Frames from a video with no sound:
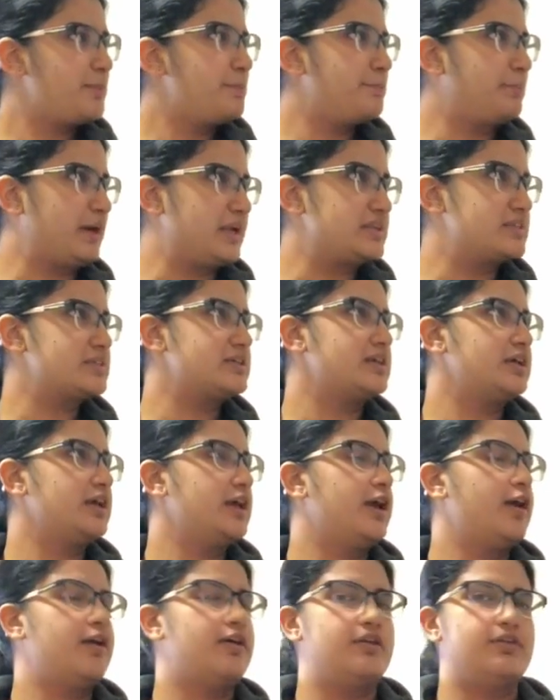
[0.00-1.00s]
But
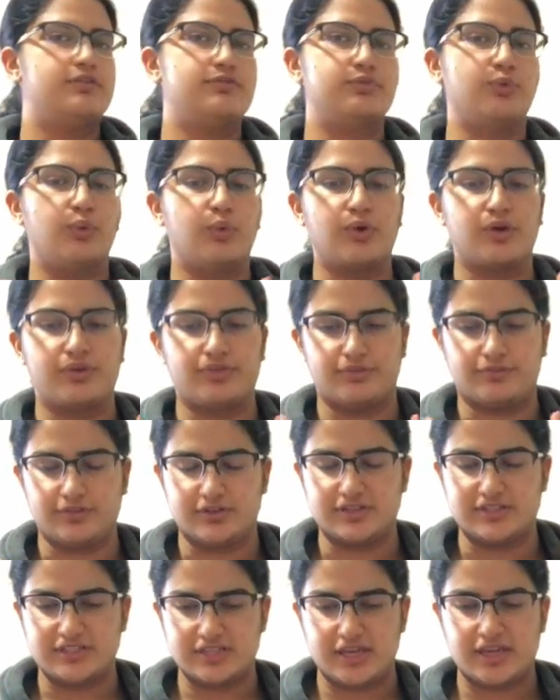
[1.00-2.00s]
for the
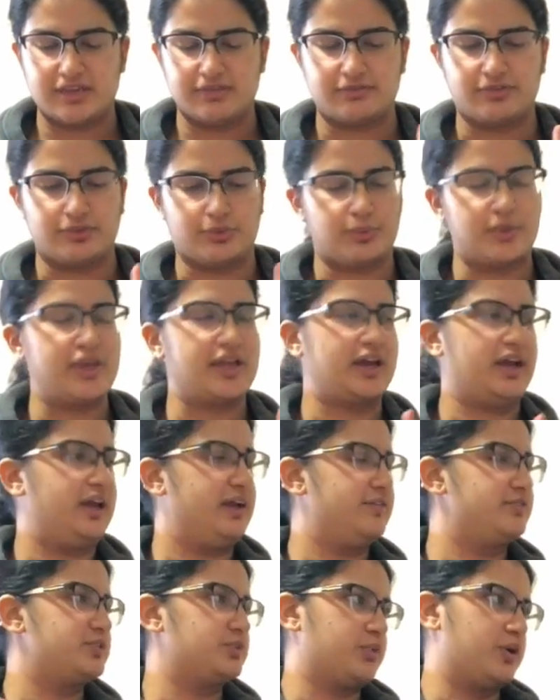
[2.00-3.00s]
first day and for the week, I
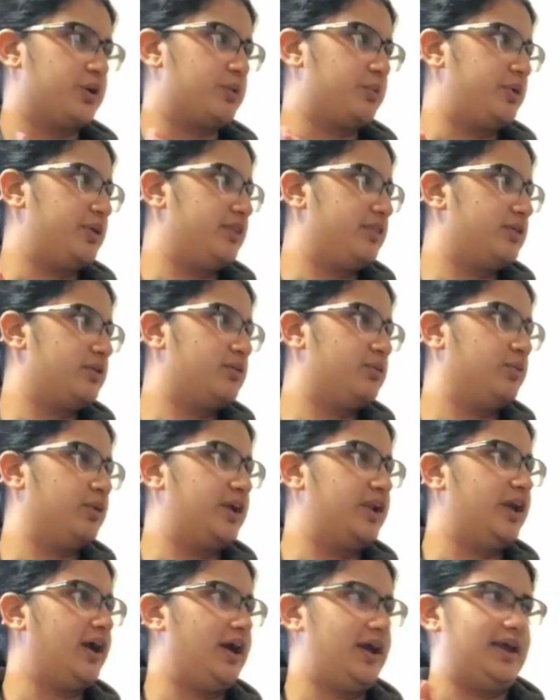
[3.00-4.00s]
have to work with
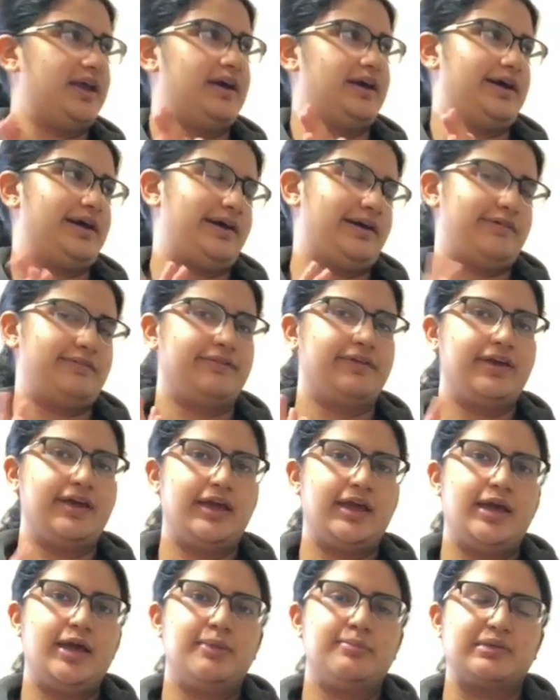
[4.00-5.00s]
what I have.
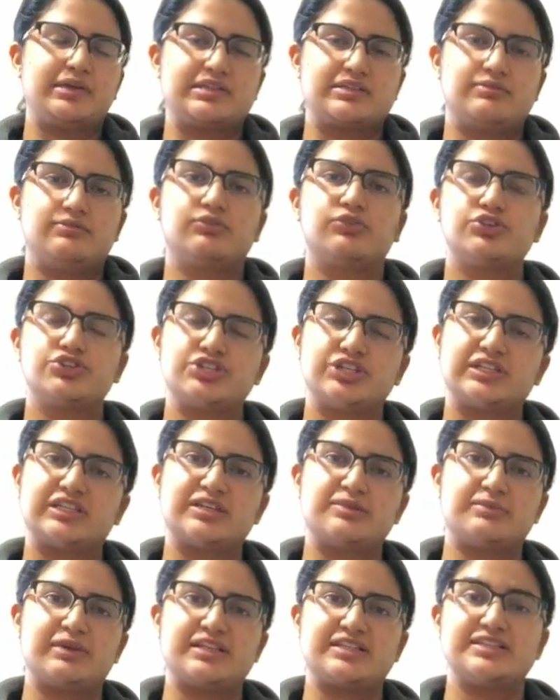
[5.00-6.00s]
Because
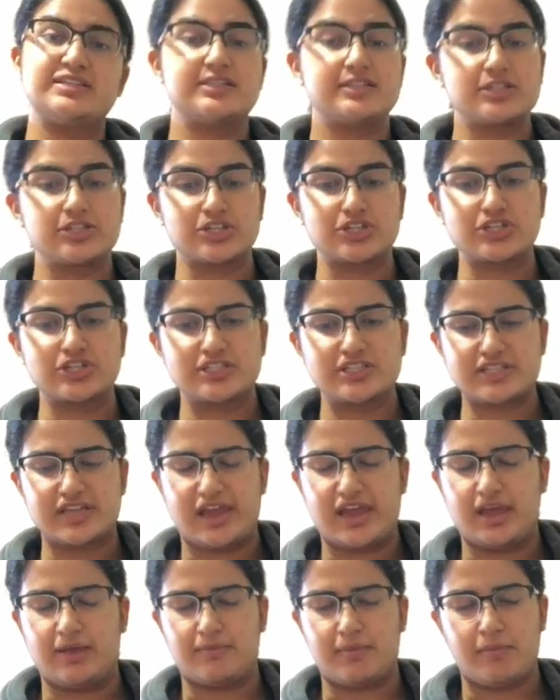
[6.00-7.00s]
unfortunately, my sisters
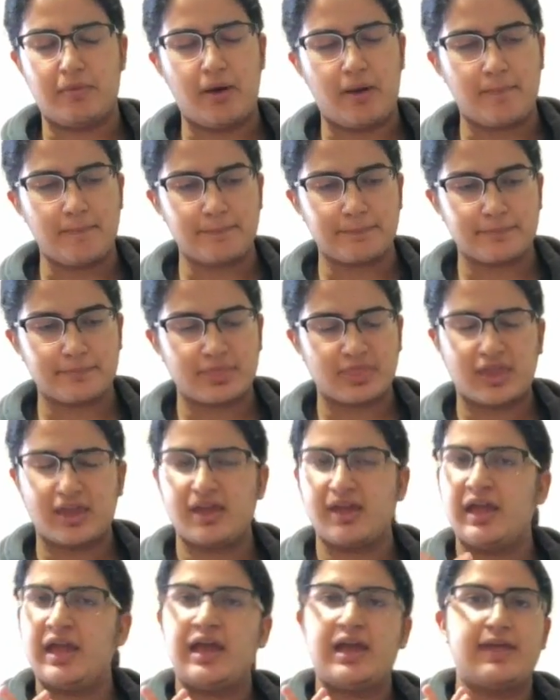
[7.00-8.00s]
and mom,
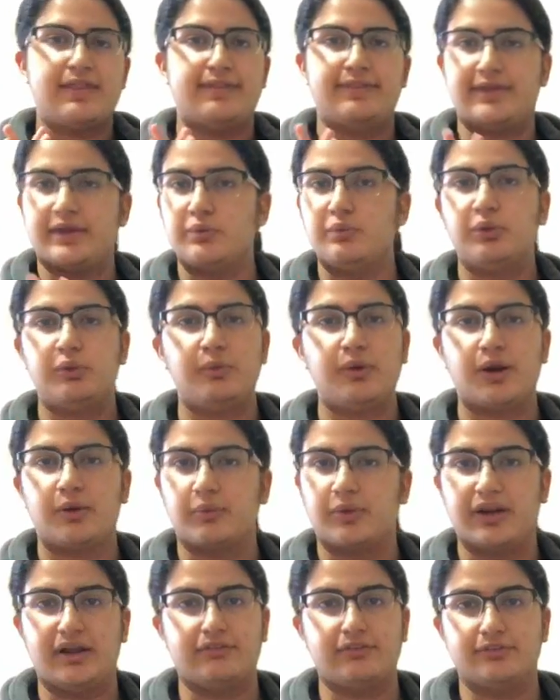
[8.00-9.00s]
they will wear
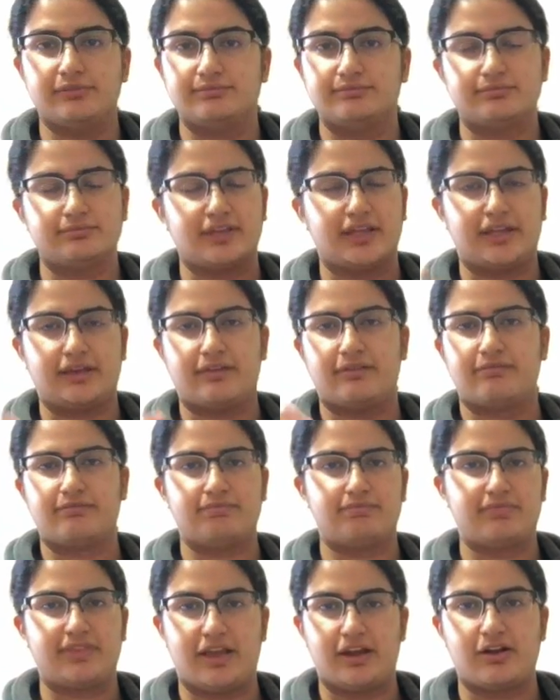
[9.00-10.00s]
whatever
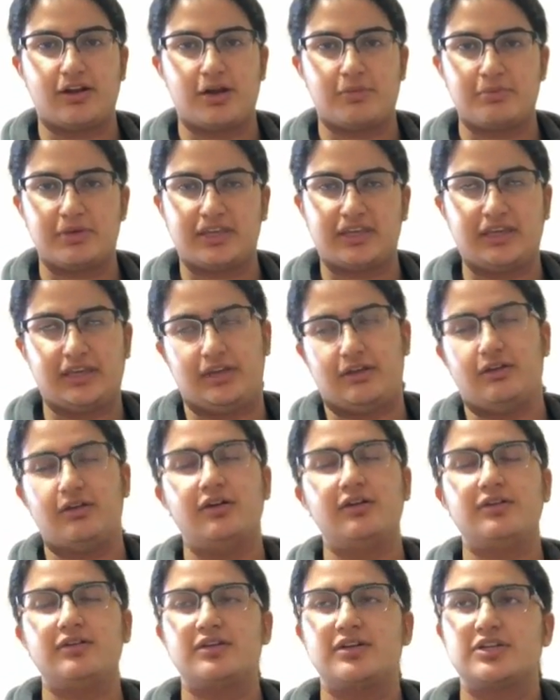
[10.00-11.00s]
they are not picky at
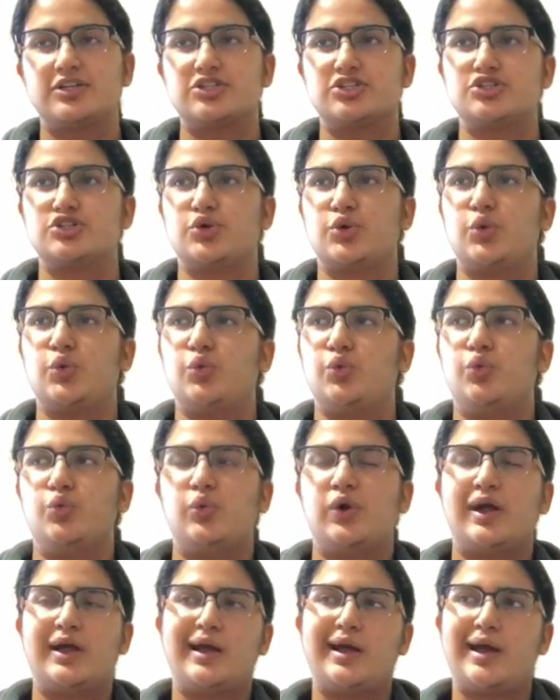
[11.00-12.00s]
all so
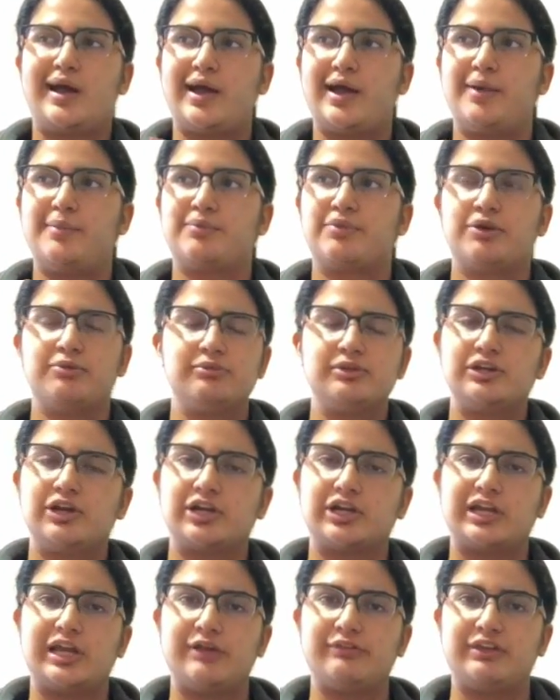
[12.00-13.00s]
I'm probably not
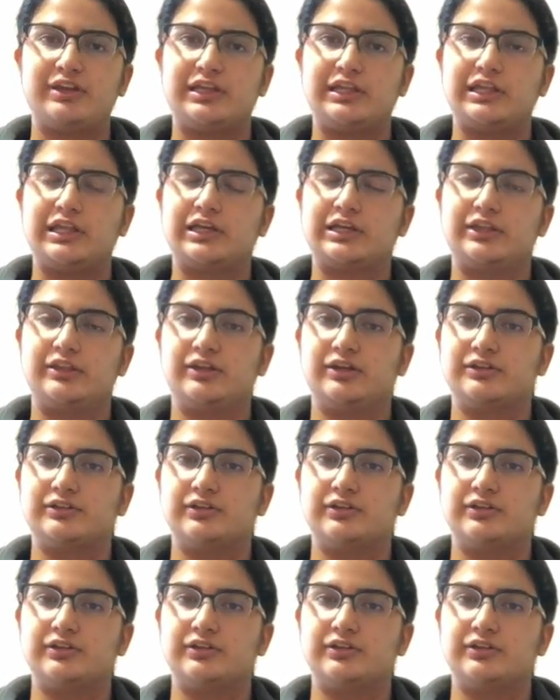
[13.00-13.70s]
gonna have any luck in their